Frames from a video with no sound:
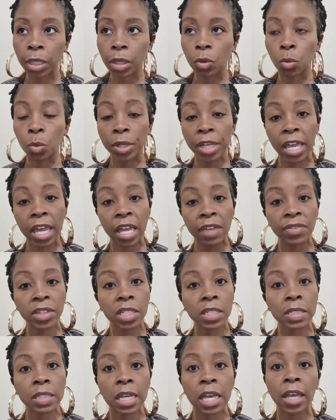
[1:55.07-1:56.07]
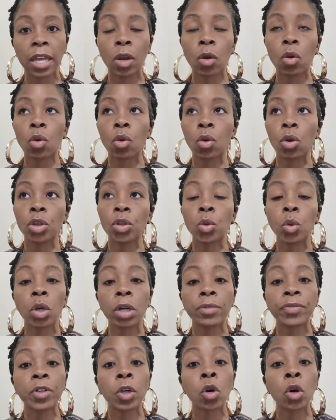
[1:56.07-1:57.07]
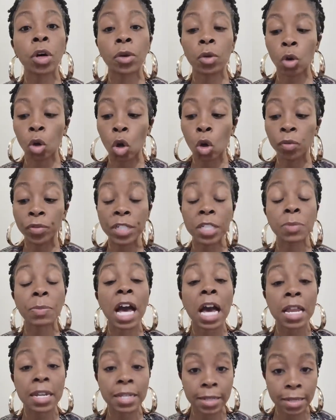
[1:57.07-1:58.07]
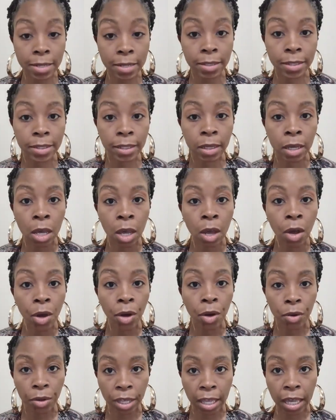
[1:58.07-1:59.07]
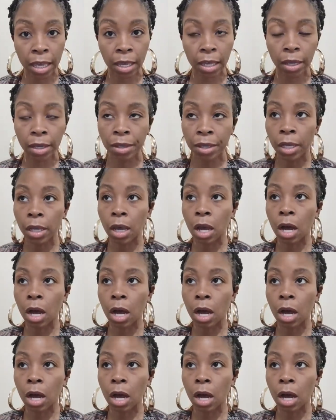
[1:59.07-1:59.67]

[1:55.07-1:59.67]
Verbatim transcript: We have this thing called law of correspondence, okay?